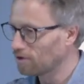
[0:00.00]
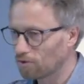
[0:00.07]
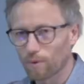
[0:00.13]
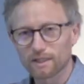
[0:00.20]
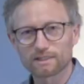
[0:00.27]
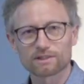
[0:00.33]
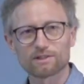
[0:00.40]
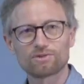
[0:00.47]

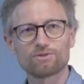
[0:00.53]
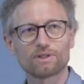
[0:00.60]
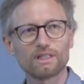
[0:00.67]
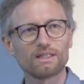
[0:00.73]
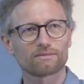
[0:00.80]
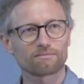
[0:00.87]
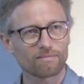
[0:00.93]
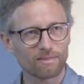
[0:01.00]
One
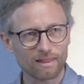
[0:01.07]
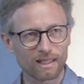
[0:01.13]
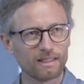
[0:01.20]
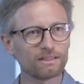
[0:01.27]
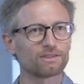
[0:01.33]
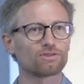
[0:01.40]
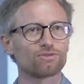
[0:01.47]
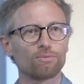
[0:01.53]
century
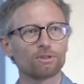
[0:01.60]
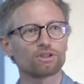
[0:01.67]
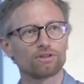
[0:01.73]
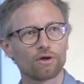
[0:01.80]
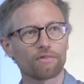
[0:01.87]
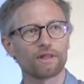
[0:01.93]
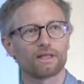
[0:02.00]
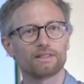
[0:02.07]
is so much
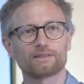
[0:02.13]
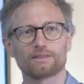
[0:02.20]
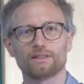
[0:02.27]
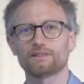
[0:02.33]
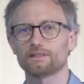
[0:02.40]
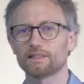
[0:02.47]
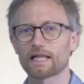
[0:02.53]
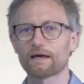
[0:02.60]
nothing.
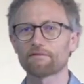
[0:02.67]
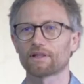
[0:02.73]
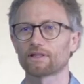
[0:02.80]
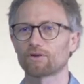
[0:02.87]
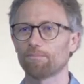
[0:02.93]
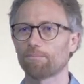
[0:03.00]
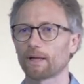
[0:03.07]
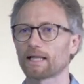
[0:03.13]
It's enough
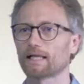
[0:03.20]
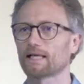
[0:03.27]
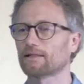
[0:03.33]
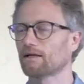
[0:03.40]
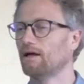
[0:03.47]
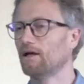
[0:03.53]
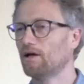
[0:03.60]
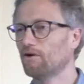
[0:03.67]
that a
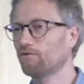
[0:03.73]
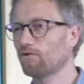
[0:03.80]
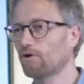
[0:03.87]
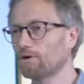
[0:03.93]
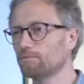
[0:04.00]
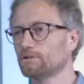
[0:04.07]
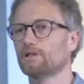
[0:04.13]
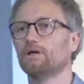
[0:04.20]
planet
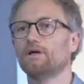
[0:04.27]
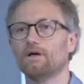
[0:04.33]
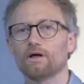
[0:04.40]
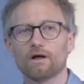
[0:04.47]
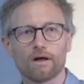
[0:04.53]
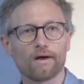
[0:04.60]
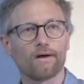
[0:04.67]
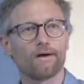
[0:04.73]
forms
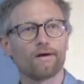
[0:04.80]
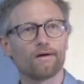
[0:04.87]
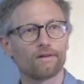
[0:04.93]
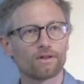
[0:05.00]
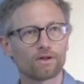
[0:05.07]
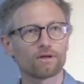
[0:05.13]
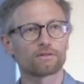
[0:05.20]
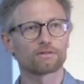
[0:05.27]

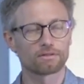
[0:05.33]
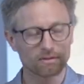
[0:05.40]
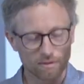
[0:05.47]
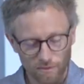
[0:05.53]
not